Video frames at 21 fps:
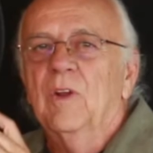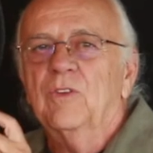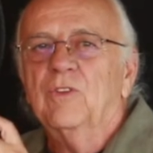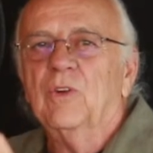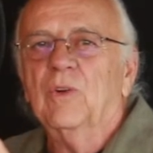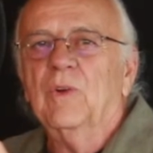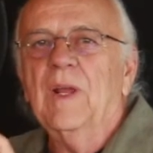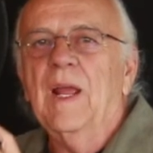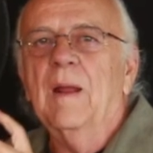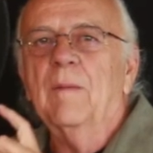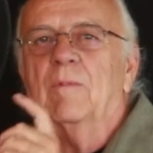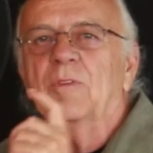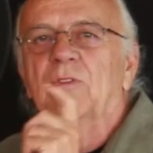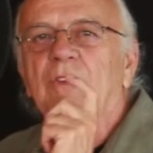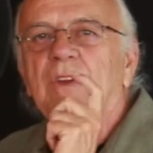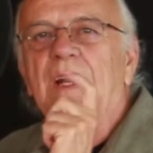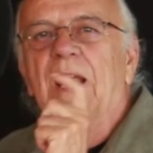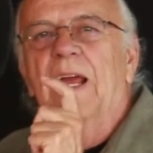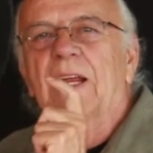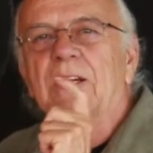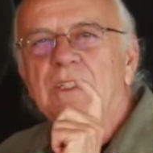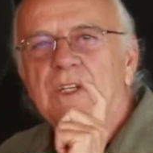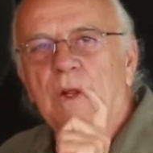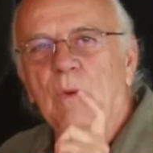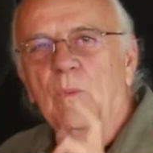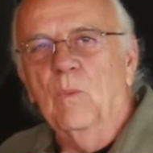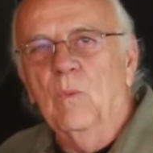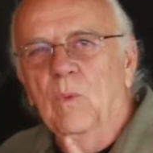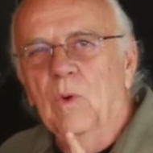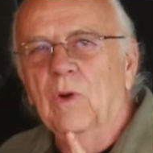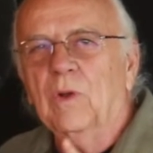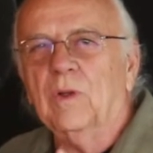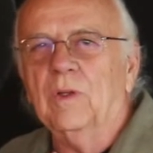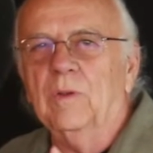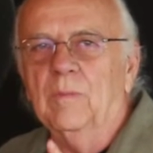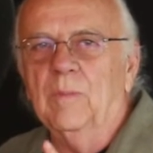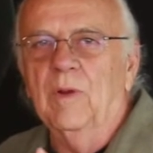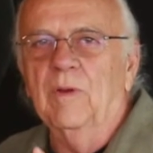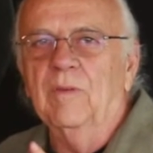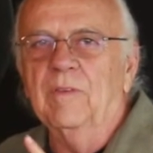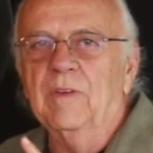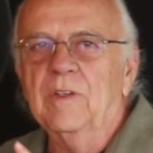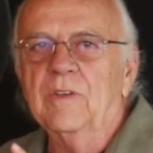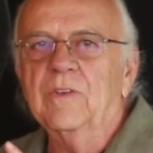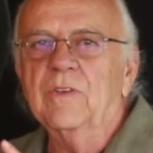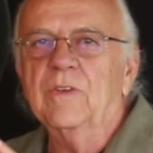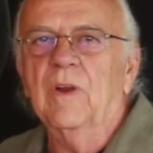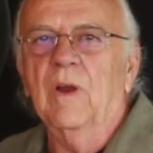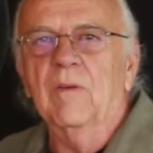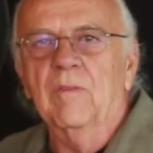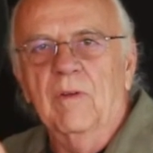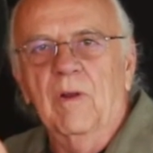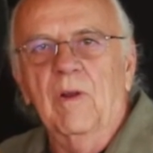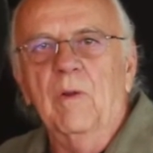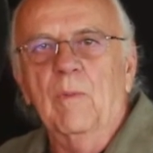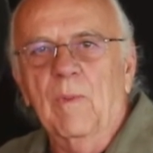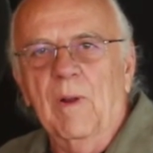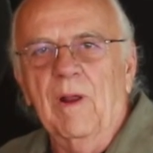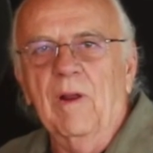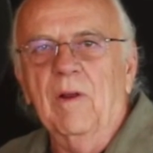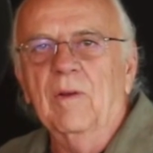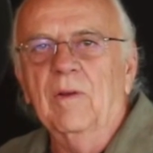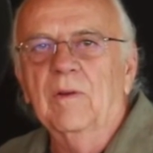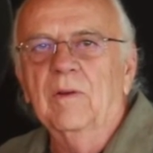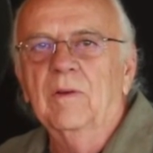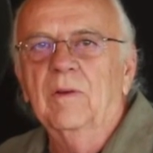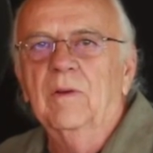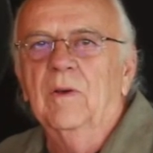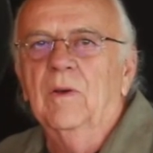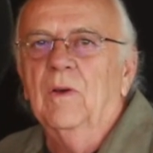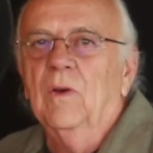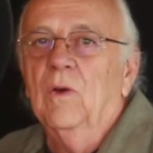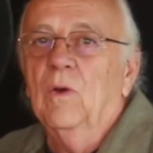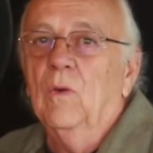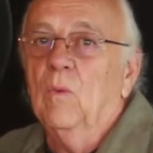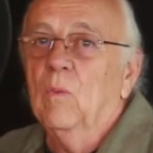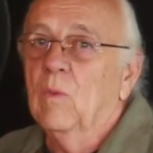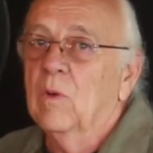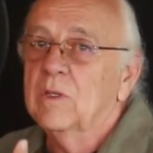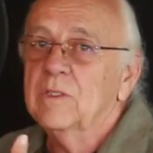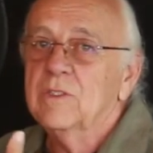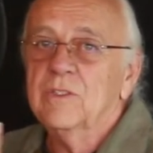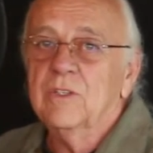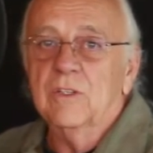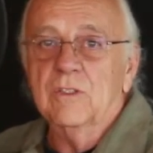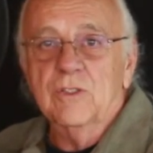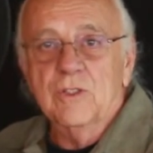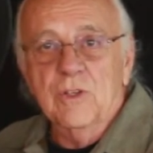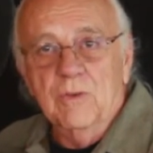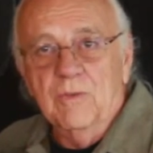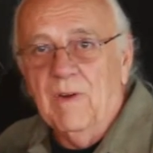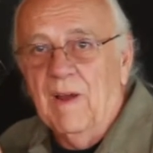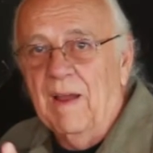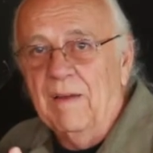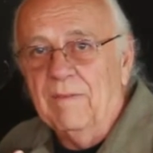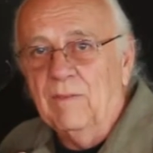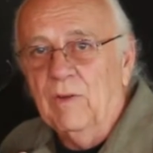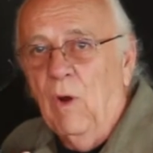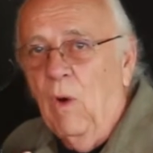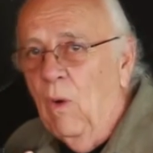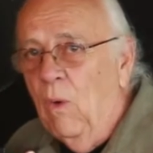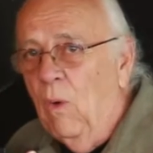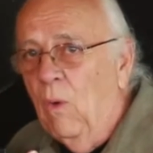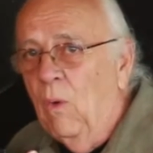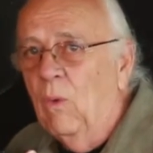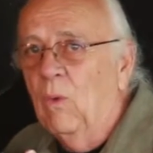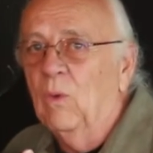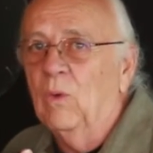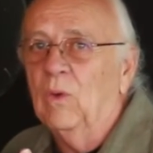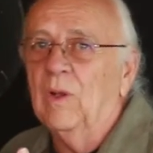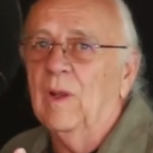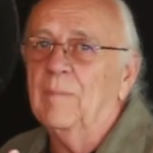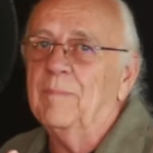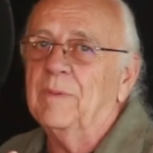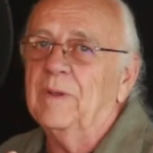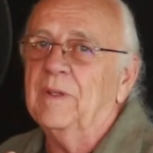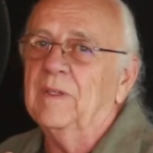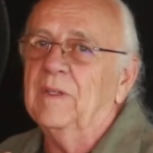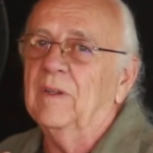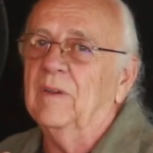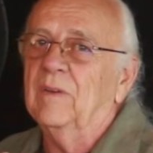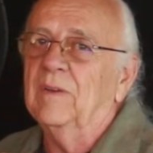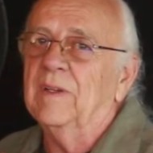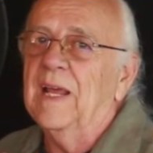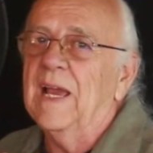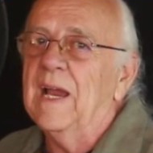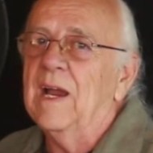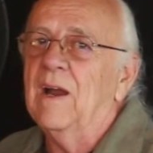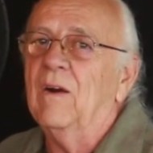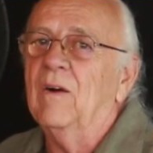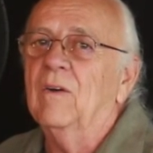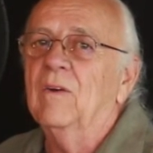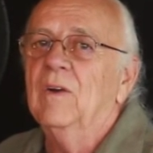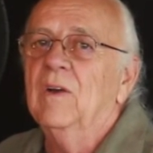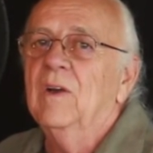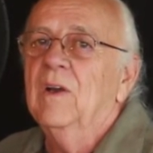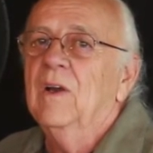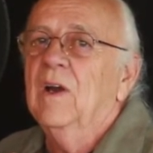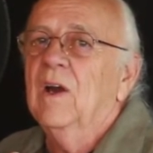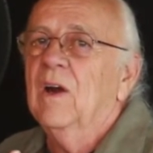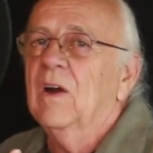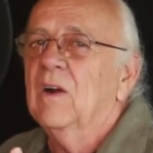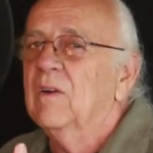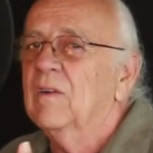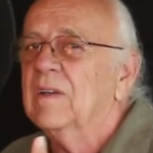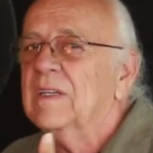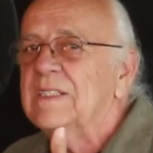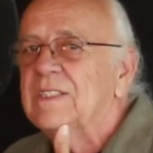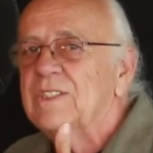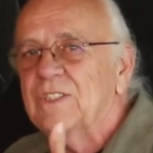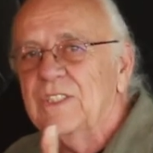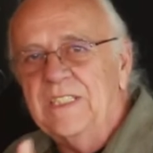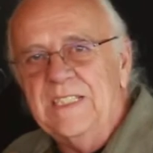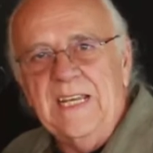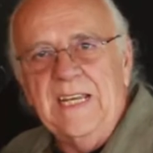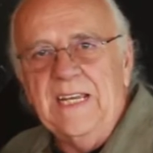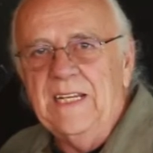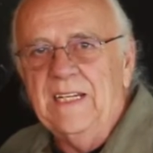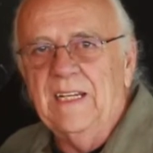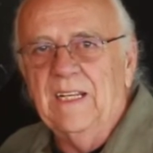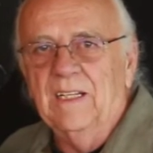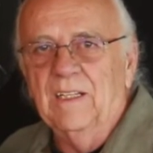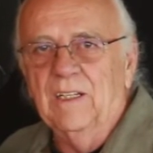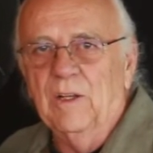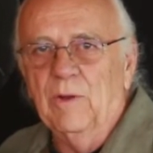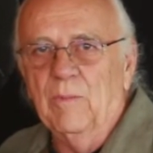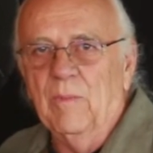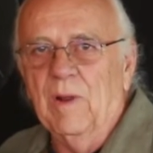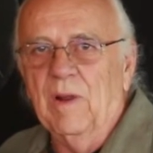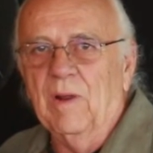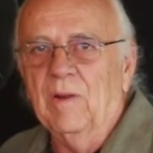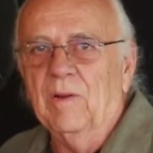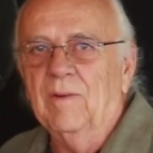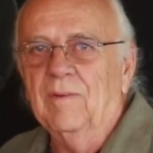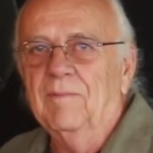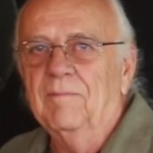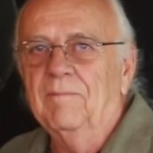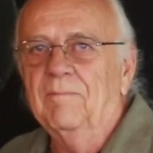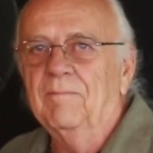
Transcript: Mitchell cameras that actually worked the movies are very rare. Ones that survived whole up until now are exceedingly rare.